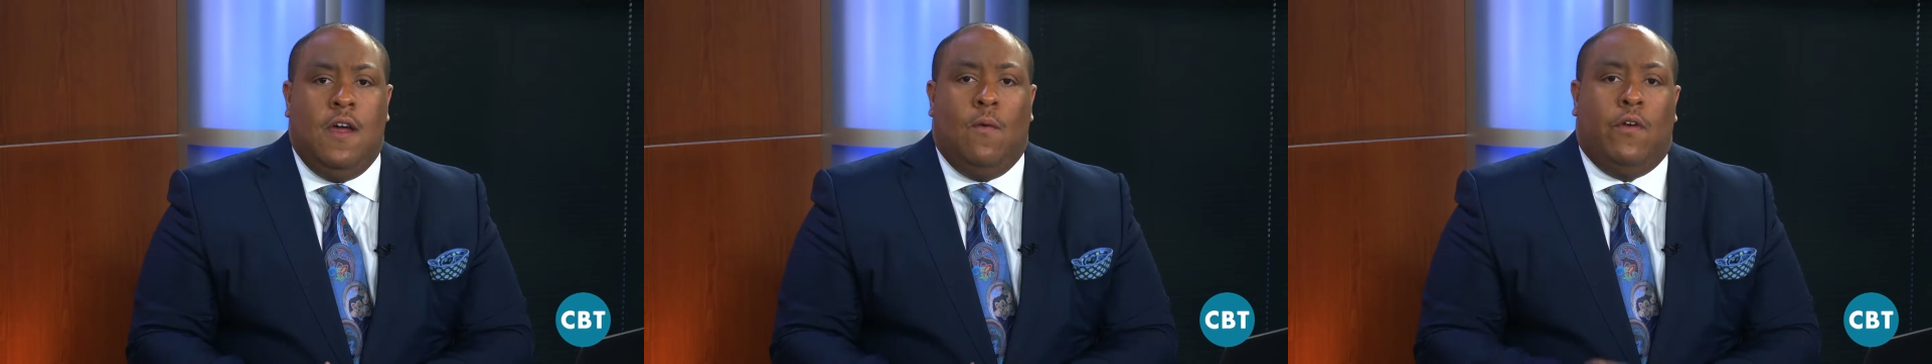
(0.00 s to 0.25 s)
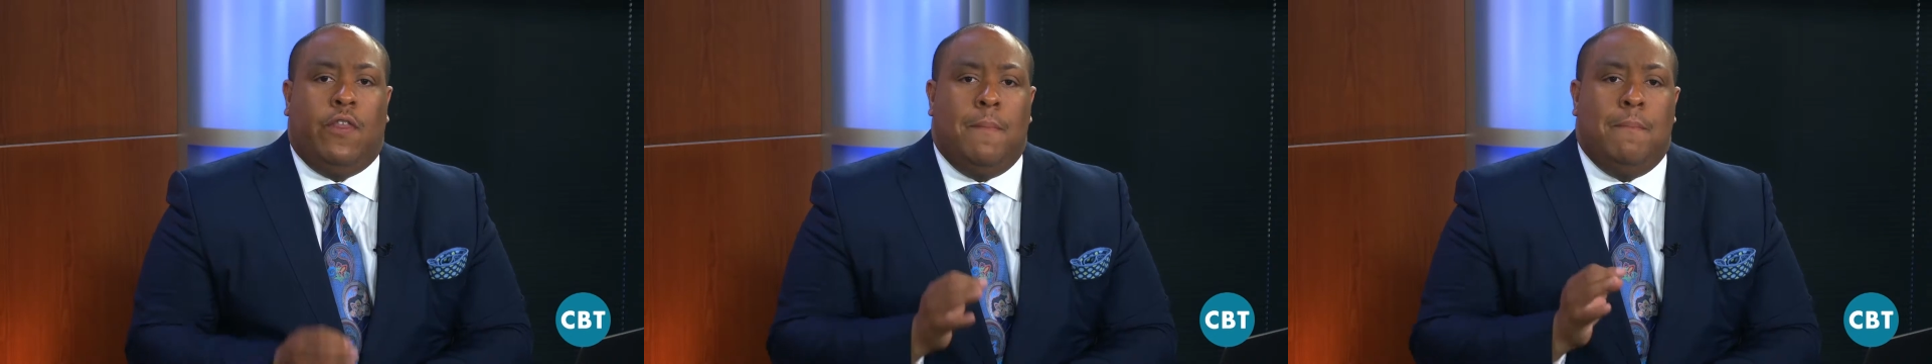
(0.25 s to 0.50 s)

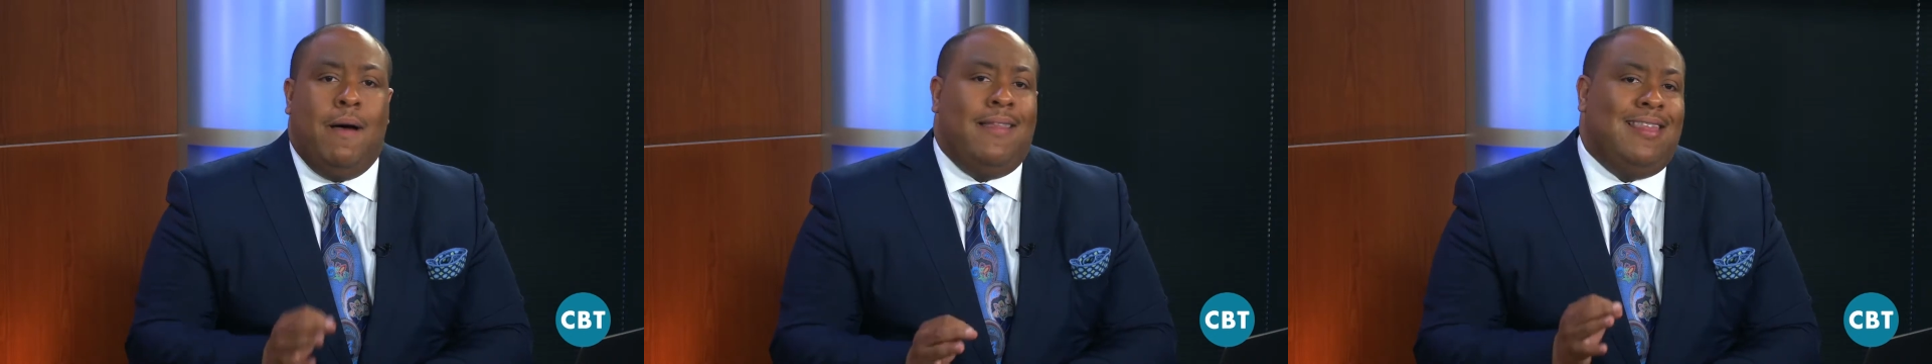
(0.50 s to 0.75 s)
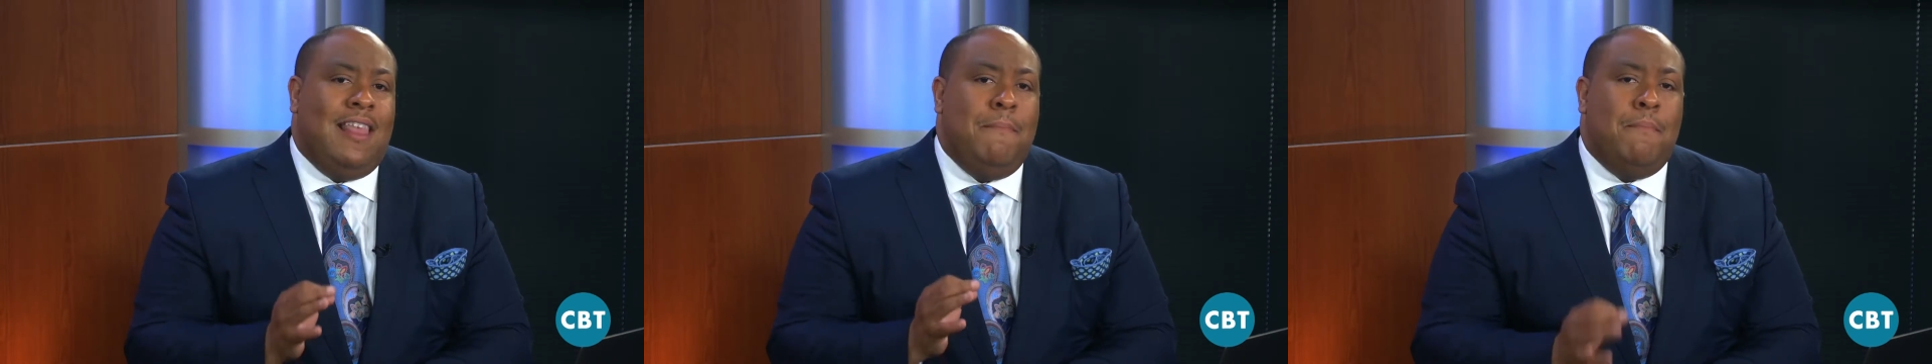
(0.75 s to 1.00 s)
were the
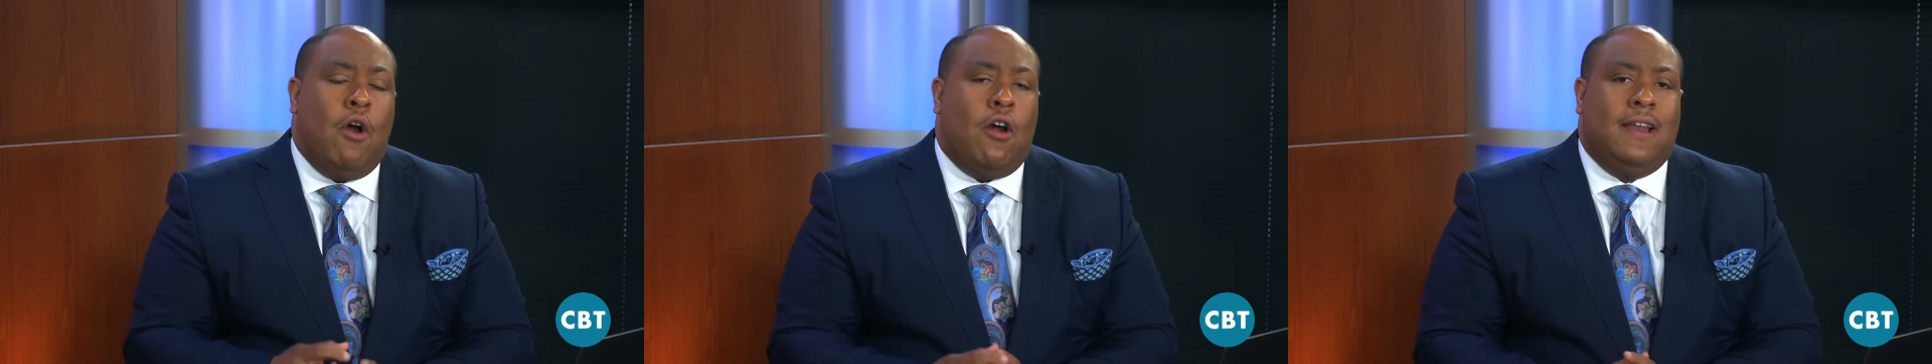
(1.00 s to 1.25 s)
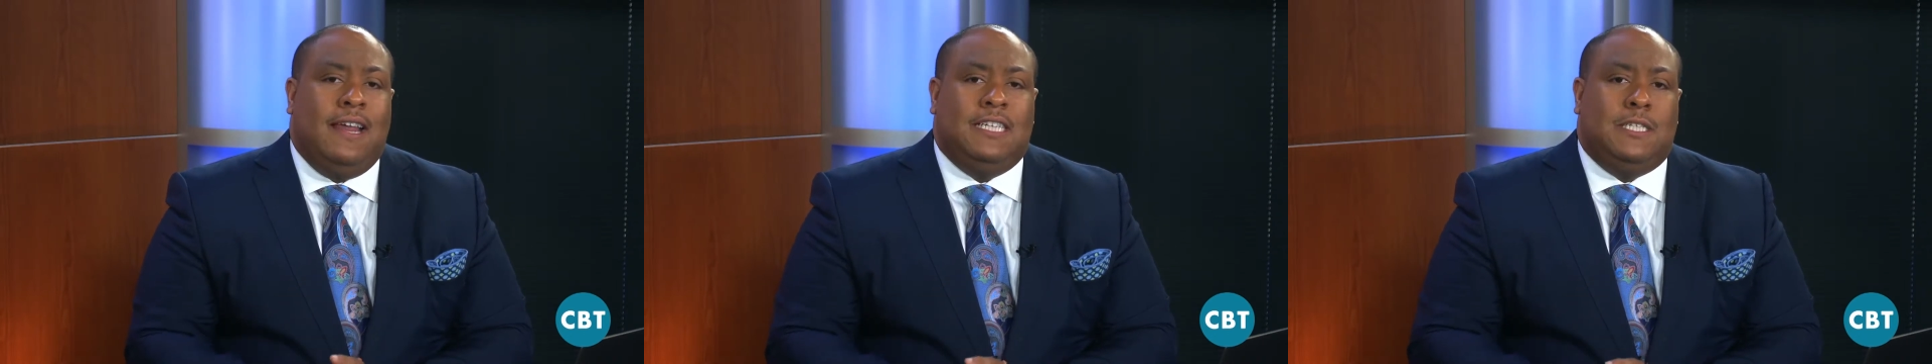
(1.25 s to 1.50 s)
monthly
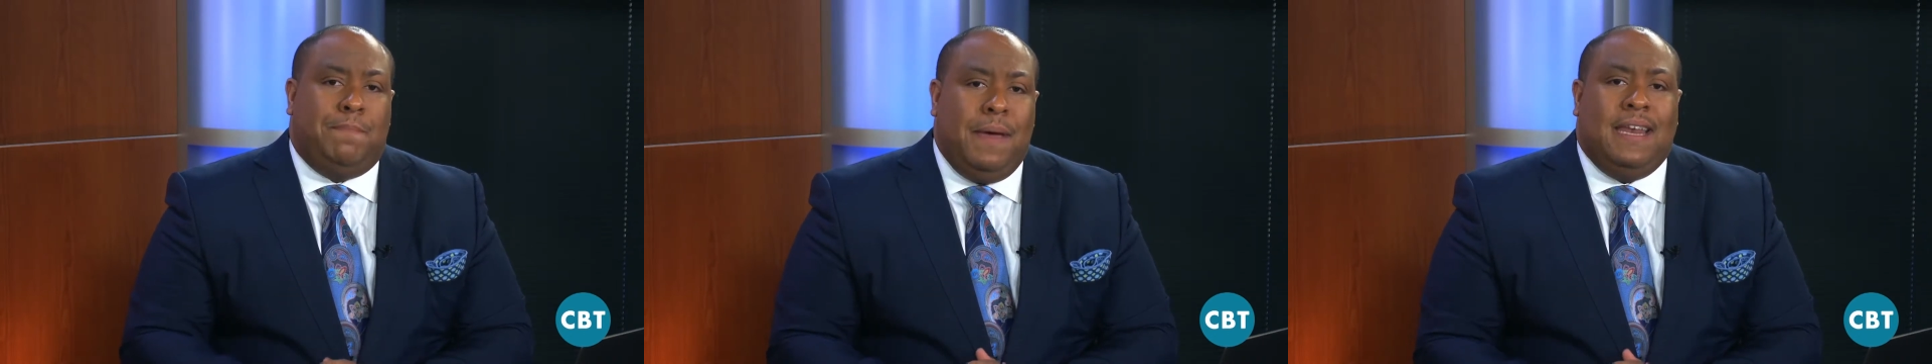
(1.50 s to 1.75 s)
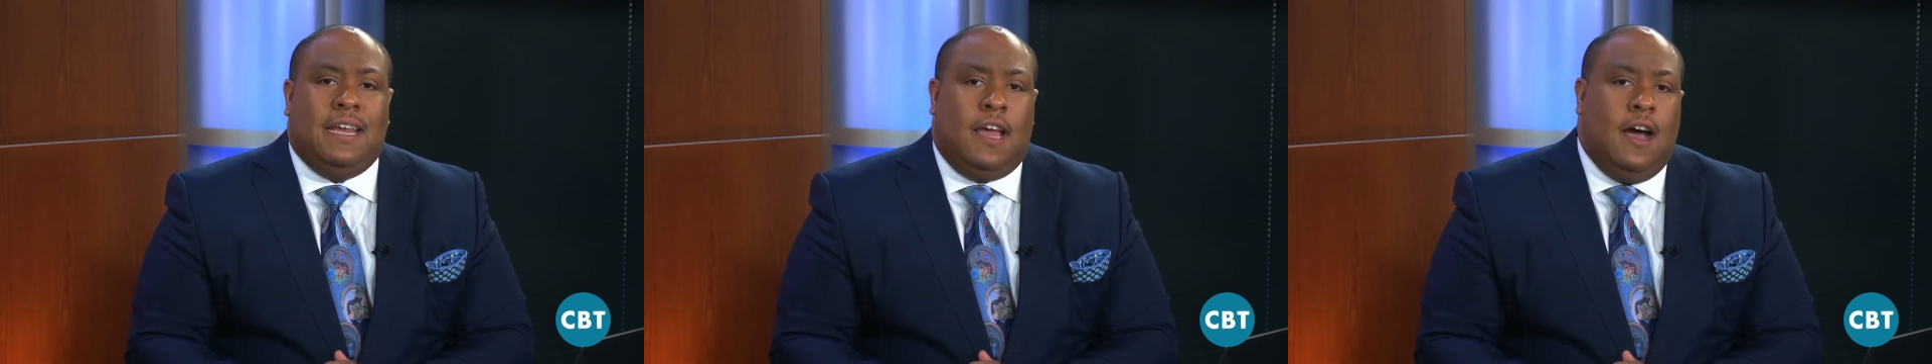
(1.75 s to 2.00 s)
marketing spend